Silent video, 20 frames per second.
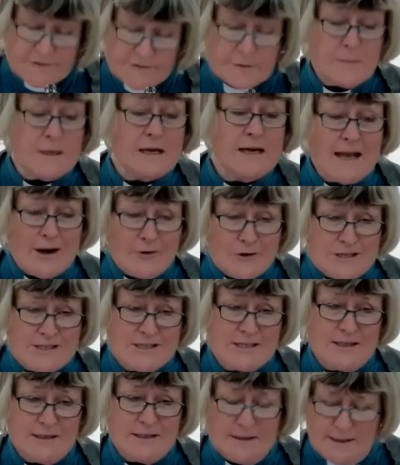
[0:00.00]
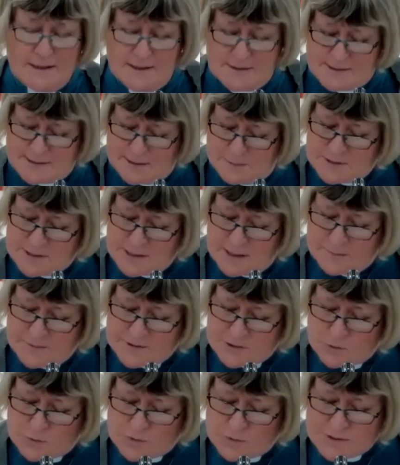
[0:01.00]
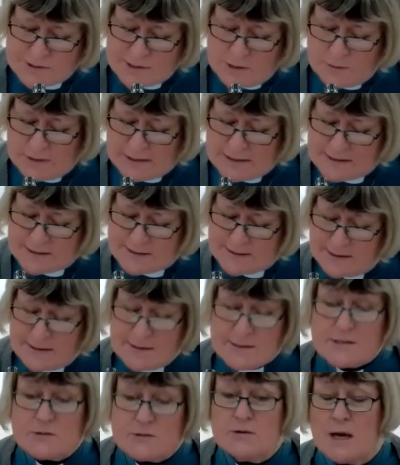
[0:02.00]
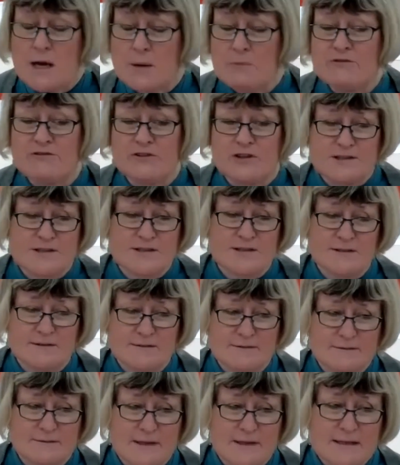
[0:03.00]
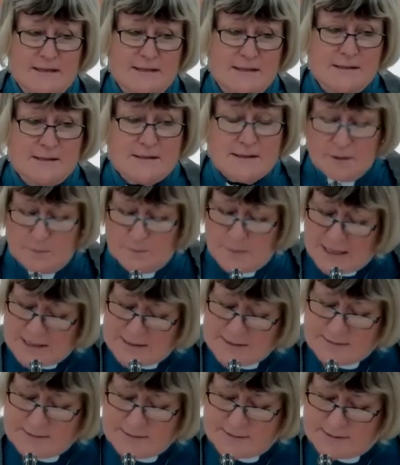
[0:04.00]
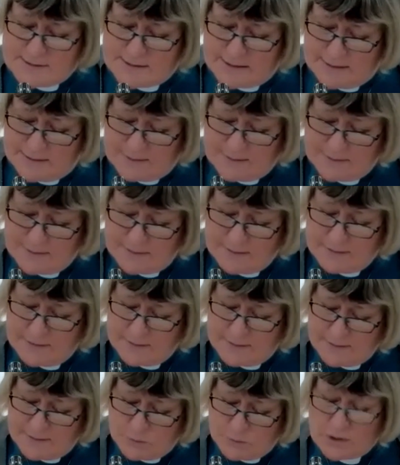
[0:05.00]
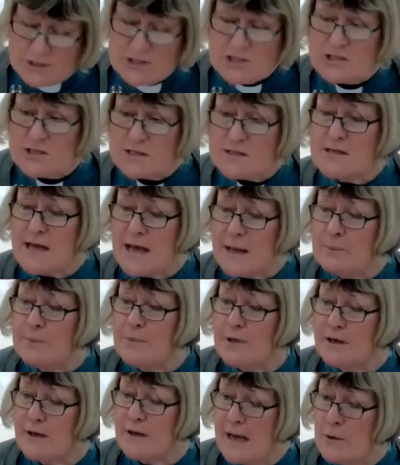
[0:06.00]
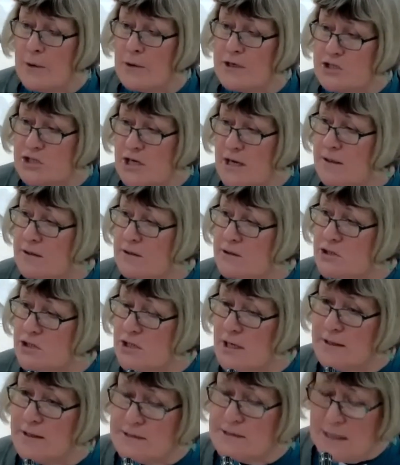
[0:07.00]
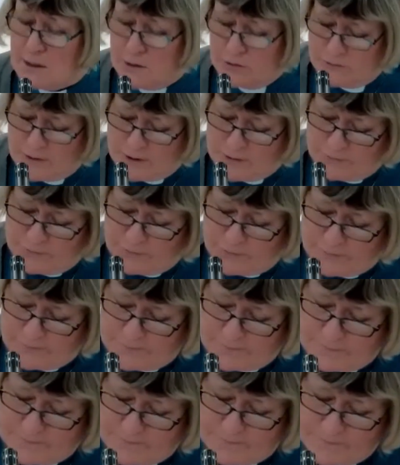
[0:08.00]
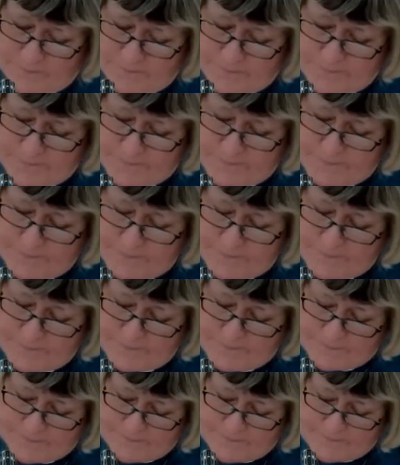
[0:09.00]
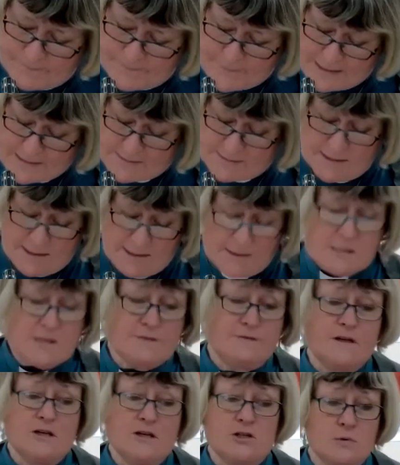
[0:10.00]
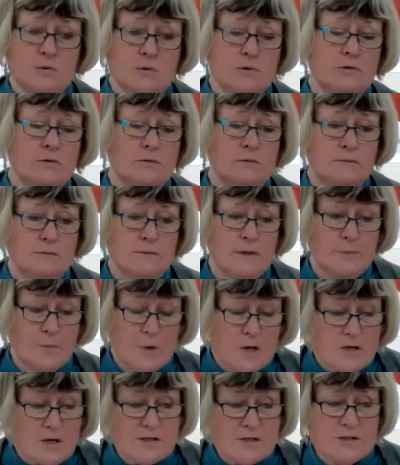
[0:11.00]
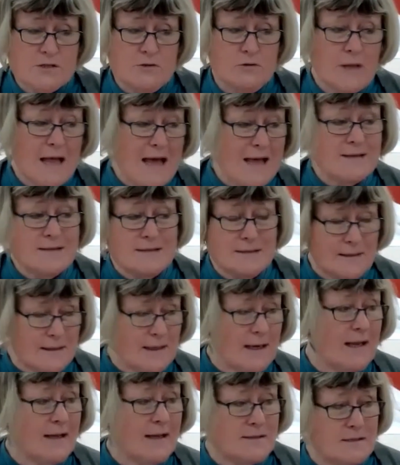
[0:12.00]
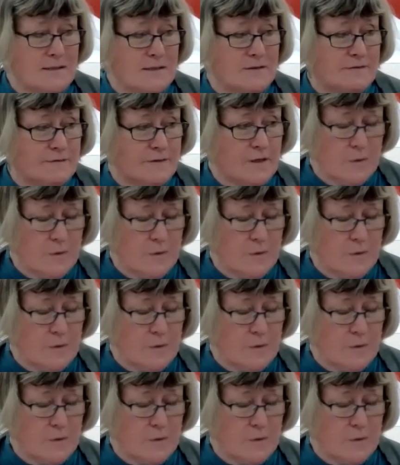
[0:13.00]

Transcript: familiarity can sometimes also lead us into comfort and into complacency, which does hamper our change and our growth. That's at individual, at personal, and at collective